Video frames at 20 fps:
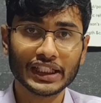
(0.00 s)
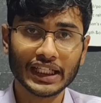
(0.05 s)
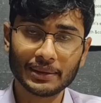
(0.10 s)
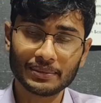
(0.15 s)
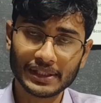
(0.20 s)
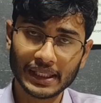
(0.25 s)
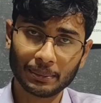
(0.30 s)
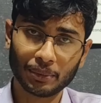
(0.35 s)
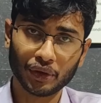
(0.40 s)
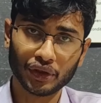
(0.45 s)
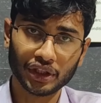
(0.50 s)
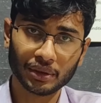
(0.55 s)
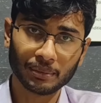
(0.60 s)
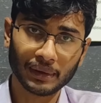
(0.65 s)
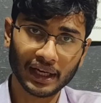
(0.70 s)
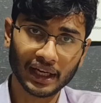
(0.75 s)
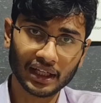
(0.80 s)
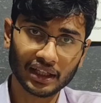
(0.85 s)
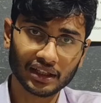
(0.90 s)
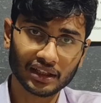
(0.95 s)
sleep on your
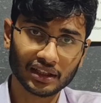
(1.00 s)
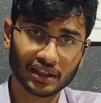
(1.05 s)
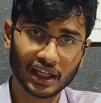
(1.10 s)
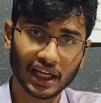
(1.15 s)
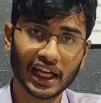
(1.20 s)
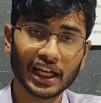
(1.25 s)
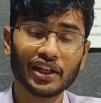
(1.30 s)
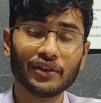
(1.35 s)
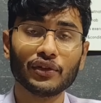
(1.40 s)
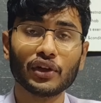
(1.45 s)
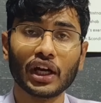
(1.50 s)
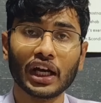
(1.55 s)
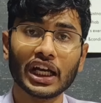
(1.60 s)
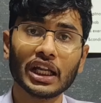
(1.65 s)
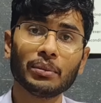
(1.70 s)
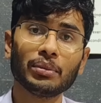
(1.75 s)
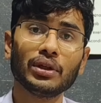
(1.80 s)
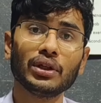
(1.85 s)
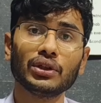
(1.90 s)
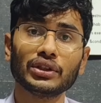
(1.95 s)
back, and if you're
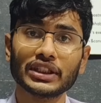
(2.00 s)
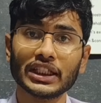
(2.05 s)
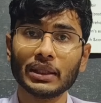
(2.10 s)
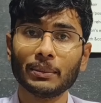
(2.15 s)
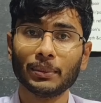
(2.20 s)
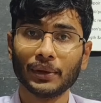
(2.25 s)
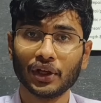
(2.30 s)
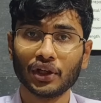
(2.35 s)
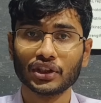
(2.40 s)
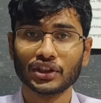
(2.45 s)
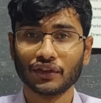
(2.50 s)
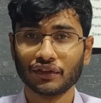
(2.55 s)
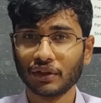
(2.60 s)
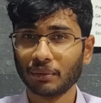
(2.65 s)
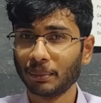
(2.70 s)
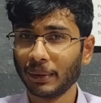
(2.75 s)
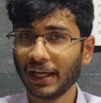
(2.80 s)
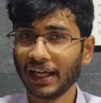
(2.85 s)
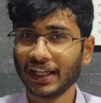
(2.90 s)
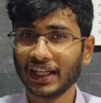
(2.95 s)
unable to sleep because of
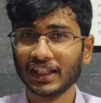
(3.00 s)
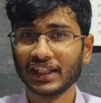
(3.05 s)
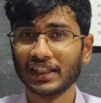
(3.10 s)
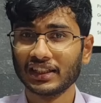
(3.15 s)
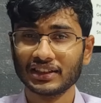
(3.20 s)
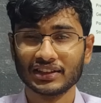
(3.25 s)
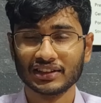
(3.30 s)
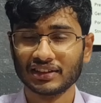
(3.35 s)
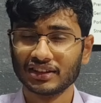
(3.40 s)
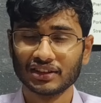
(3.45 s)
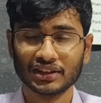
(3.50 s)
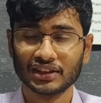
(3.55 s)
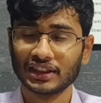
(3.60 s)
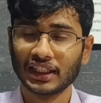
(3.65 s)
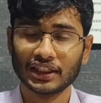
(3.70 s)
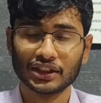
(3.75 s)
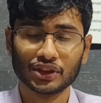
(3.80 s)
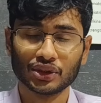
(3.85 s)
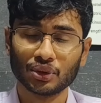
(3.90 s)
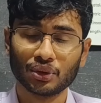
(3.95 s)
the pain and
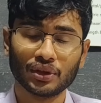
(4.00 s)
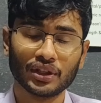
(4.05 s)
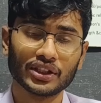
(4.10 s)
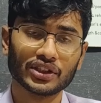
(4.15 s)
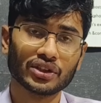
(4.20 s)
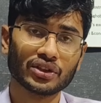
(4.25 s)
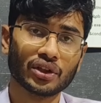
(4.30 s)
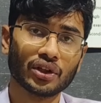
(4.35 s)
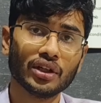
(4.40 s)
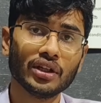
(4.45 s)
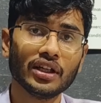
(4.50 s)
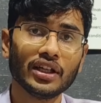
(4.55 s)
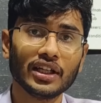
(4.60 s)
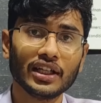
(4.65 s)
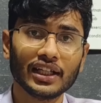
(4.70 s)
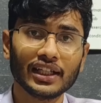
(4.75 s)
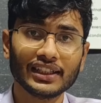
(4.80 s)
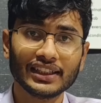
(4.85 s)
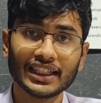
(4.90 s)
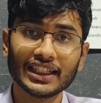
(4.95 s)
that soreness and all,
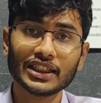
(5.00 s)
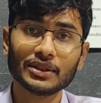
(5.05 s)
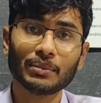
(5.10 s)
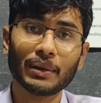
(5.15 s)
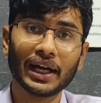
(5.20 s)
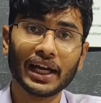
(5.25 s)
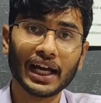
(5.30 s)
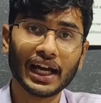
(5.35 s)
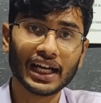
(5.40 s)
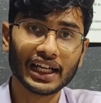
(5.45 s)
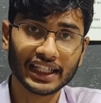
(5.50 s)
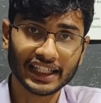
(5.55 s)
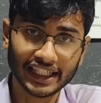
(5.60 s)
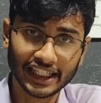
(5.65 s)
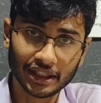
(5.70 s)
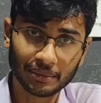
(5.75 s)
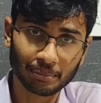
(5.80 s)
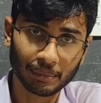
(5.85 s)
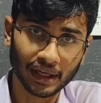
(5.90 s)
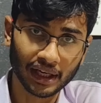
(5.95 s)
just buy a
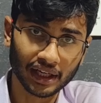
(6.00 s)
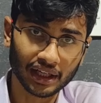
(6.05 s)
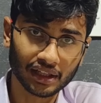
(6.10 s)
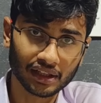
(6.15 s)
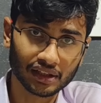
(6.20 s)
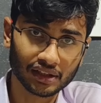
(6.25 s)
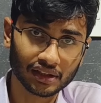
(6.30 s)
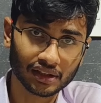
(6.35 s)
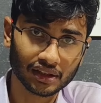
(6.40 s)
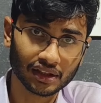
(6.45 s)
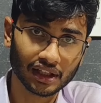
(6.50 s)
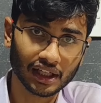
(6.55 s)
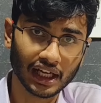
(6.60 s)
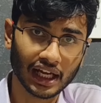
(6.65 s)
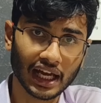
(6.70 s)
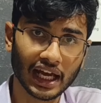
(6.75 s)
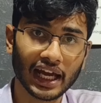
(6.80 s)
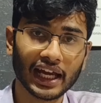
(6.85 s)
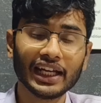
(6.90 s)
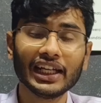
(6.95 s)
heat pad
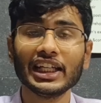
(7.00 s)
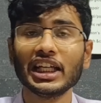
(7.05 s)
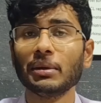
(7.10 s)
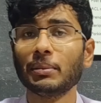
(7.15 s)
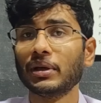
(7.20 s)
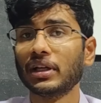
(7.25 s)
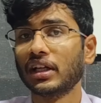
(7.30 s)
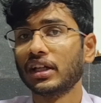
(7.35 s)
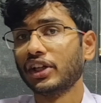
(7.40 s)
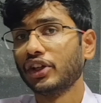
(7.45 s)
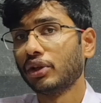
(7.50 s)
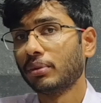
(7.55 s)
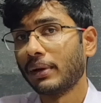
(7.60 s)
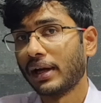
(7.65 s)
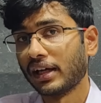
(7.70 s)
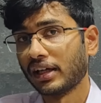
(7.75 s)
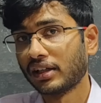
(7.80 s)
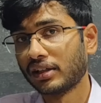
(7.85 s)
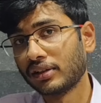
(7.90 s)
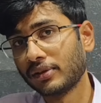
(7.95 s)
and keep it under your
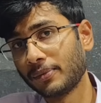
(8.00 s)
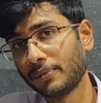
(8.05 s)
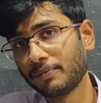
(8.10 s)
back.